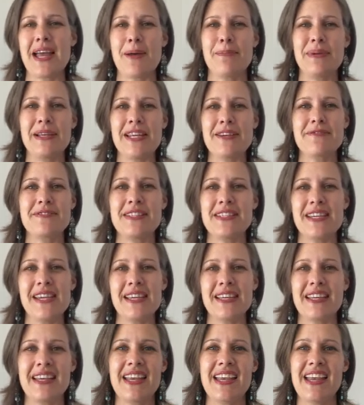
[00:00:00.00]

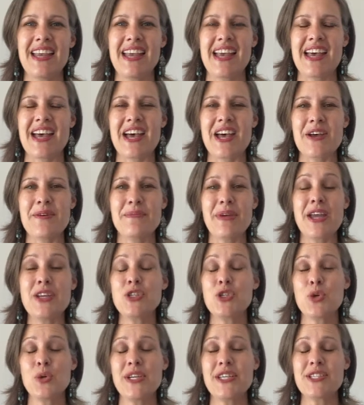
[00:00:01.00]
uplifting, um, and
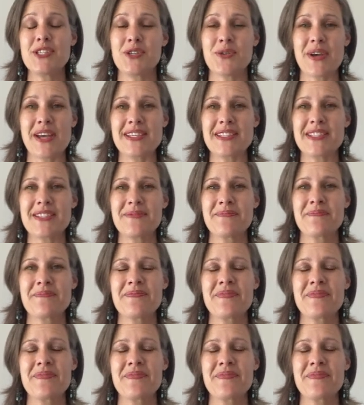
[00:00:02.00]
joyous to us.